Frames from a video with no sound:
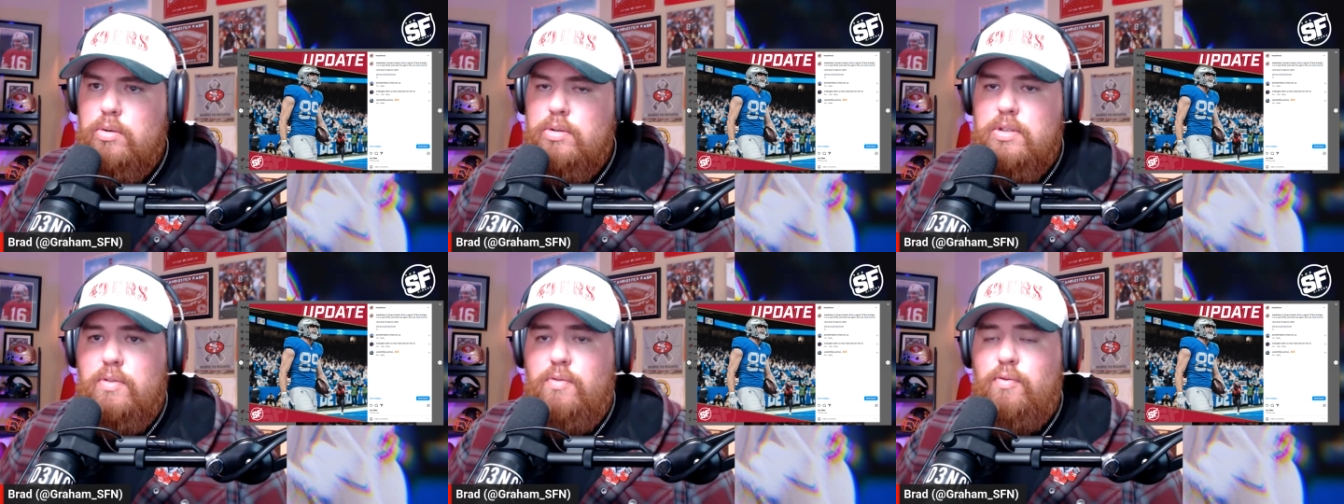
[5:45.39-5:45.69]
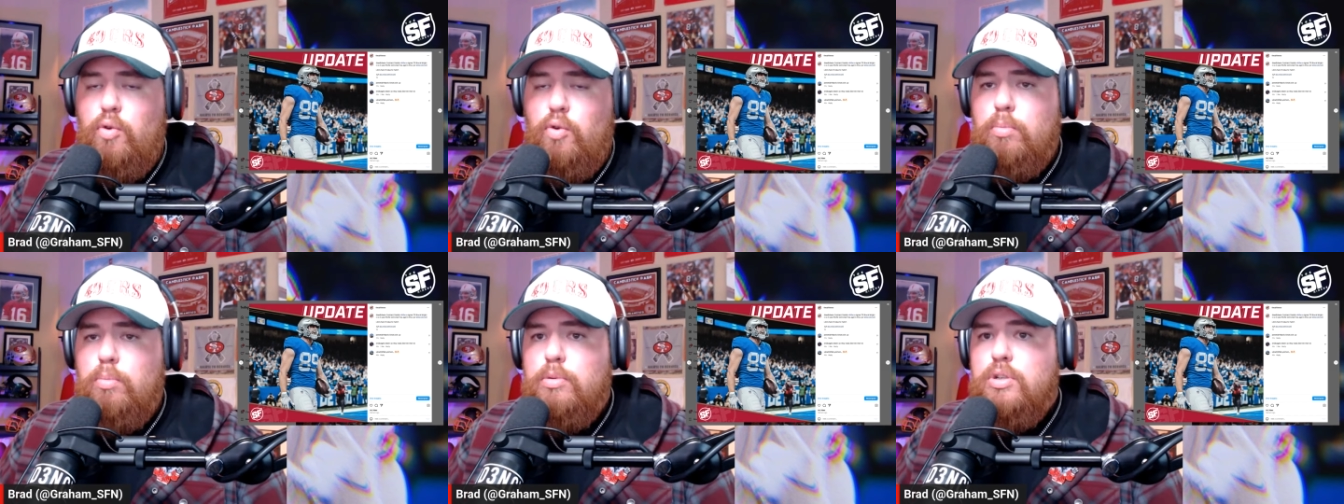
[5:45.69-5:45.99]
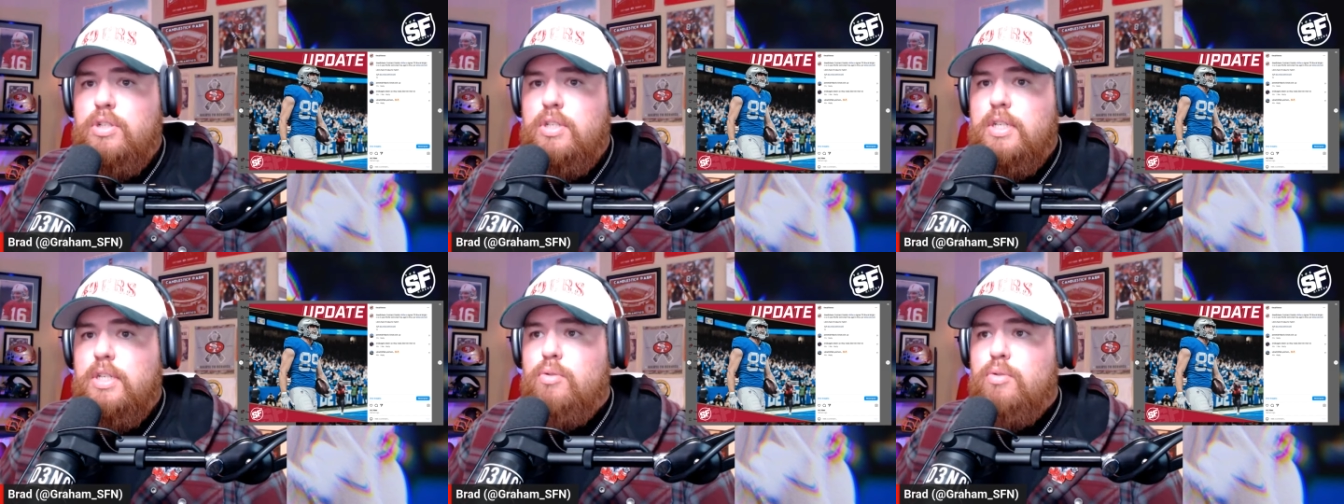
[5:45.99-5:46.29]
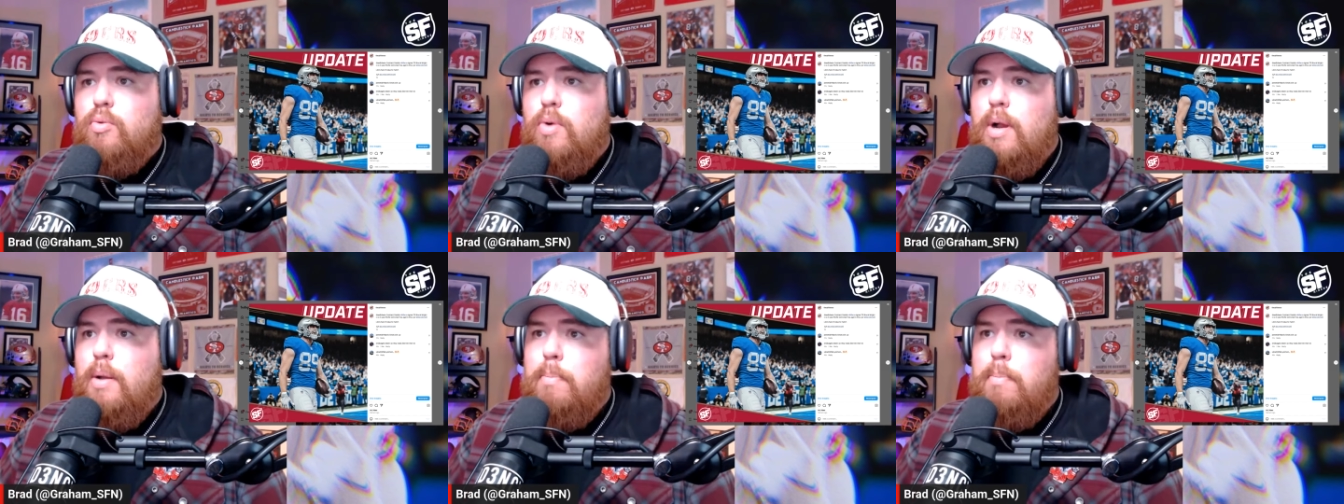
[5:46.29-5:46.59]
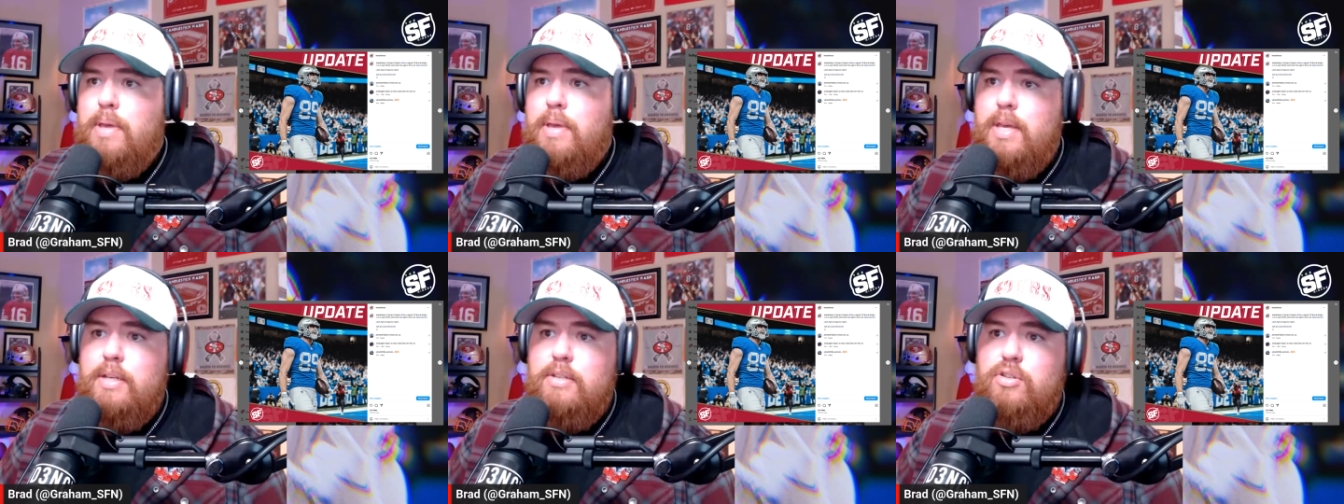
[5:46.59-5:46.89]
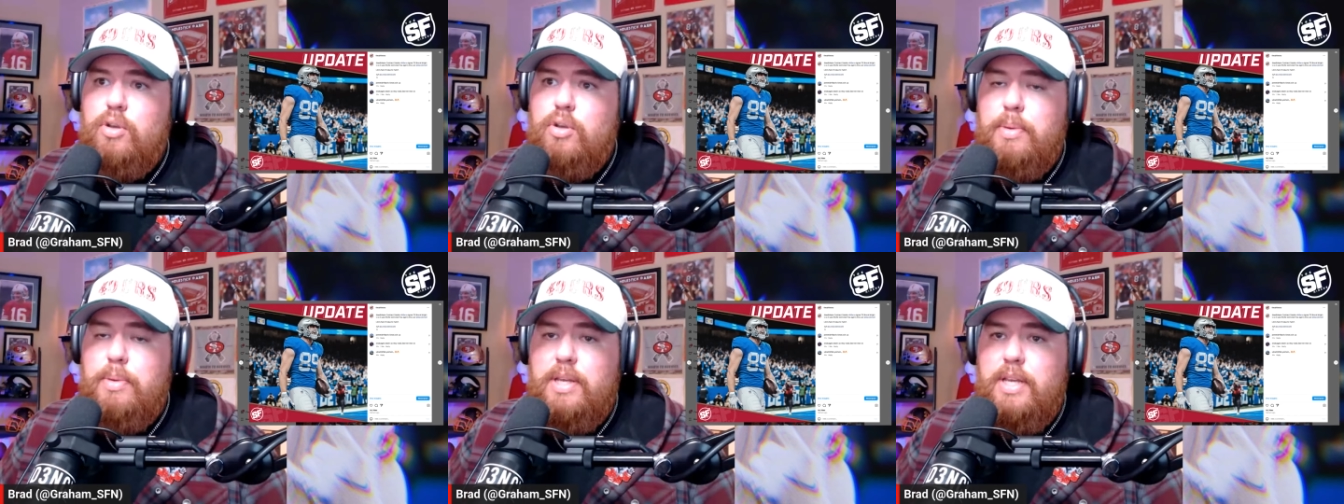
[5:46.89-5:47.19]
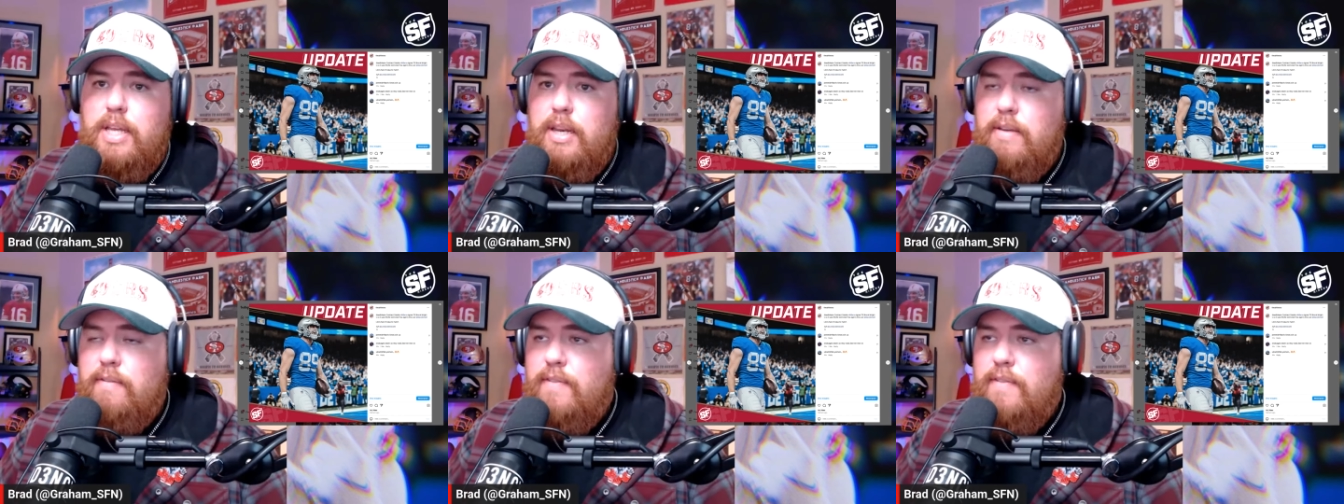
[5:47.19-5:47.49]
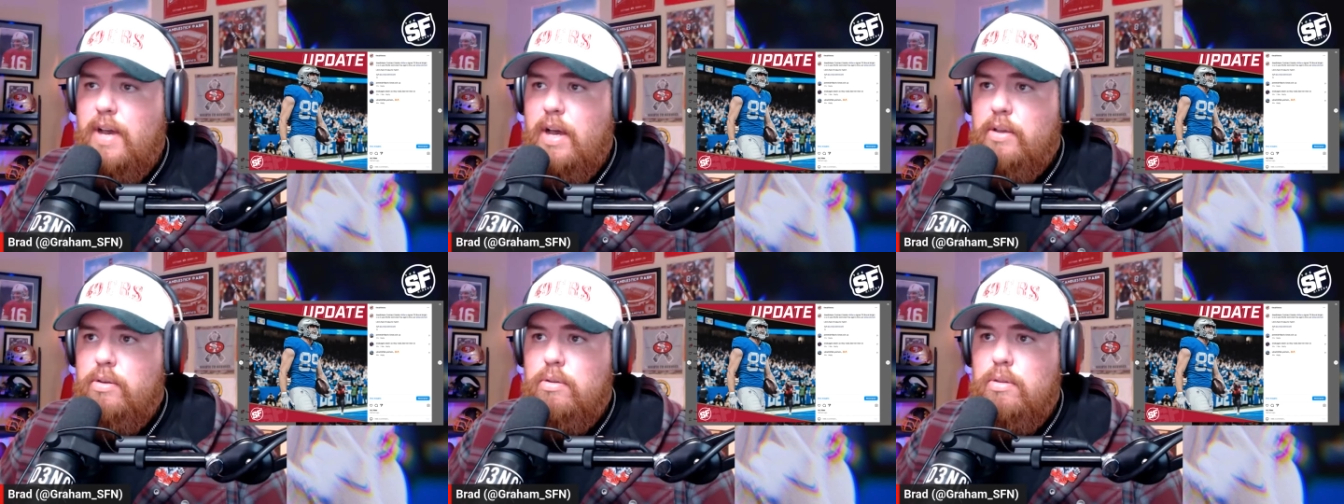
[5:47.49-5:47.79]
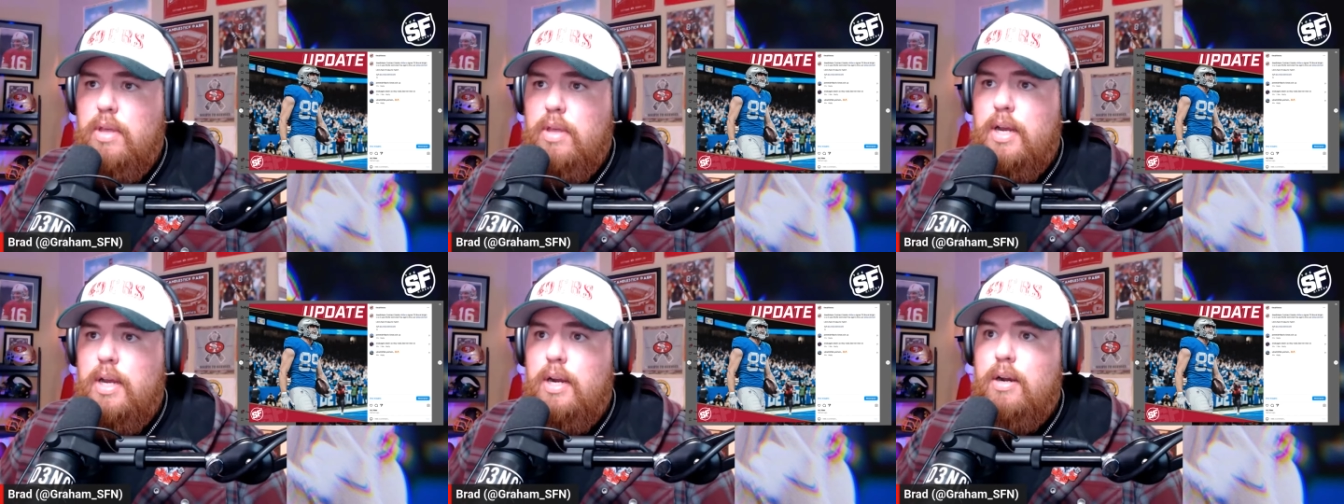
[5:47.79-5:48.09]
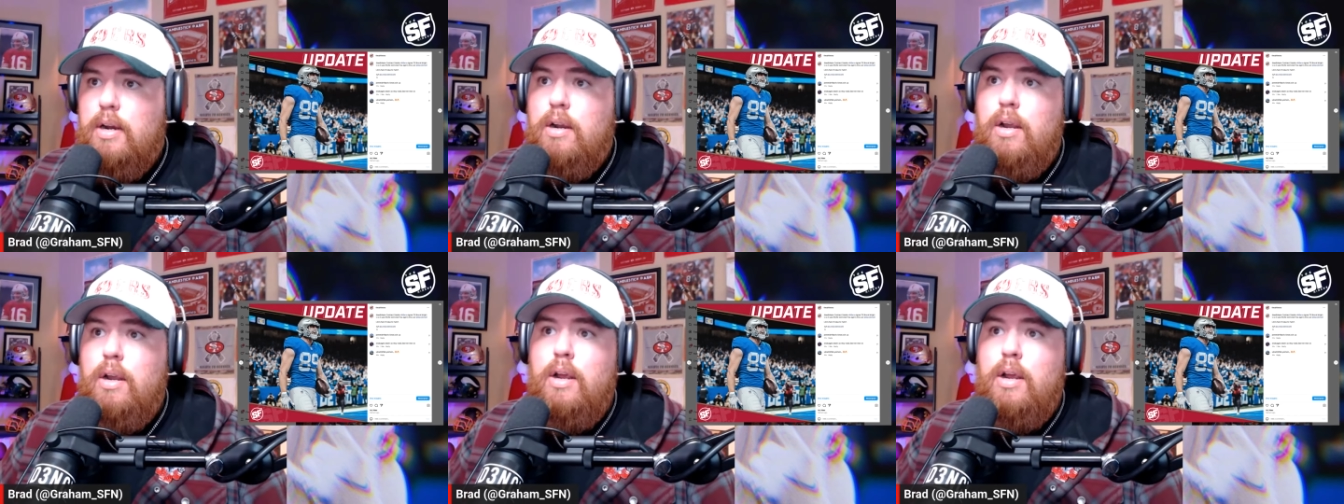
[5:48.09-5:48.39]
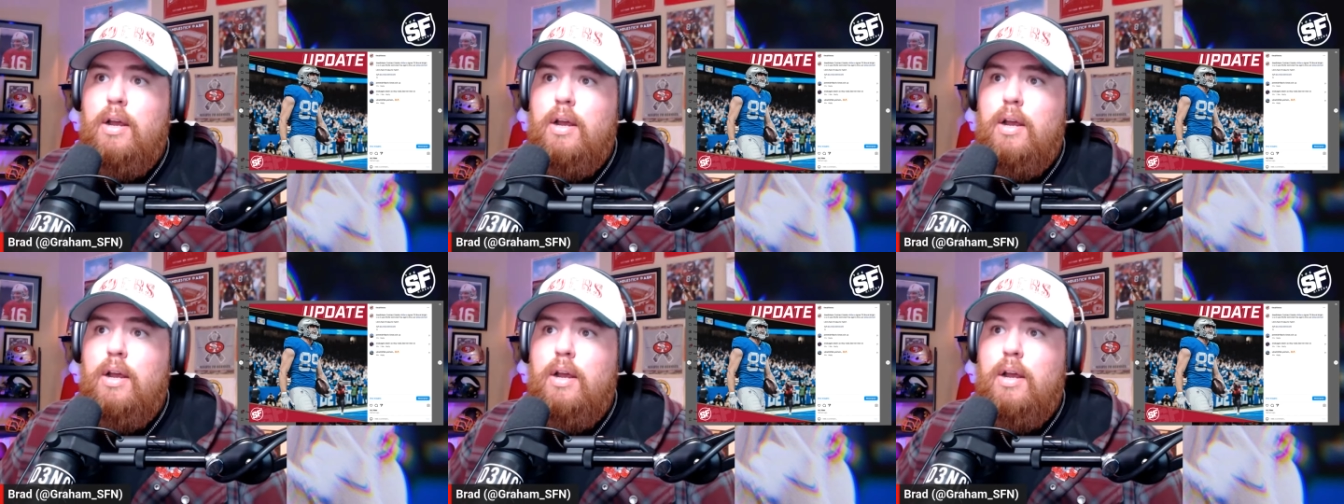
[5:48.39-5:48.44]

was a former six-round pick, so I've been getting value there.